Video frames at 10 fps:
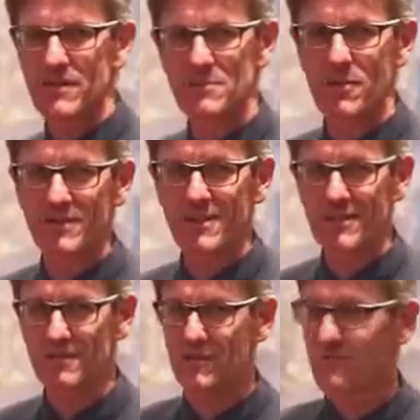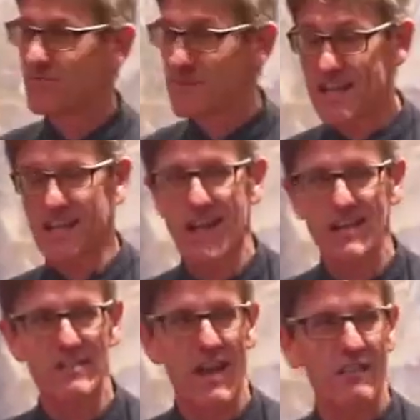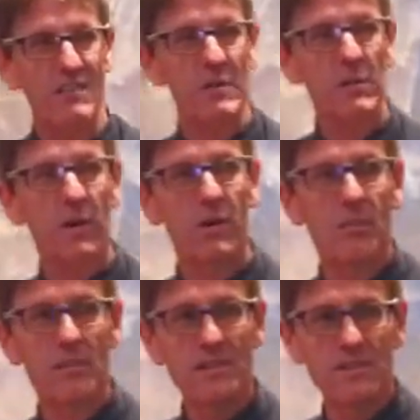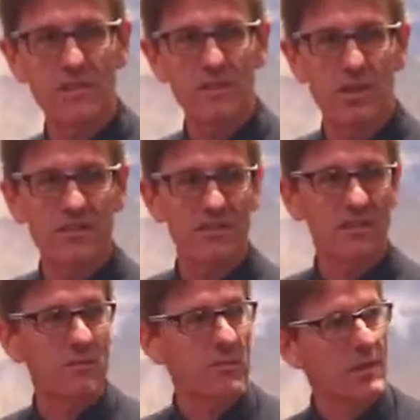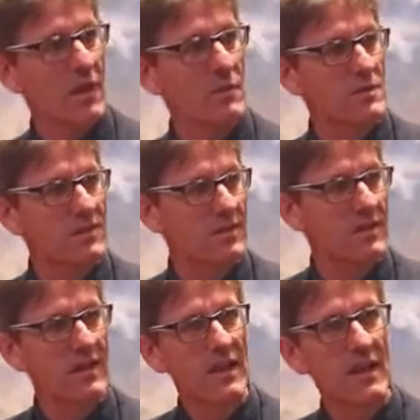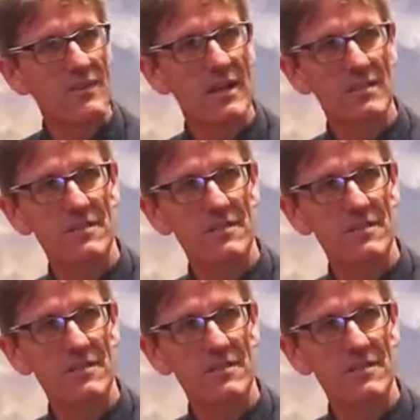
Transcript: this process for decades now. It's really what got me into this process. But if we can go on to the next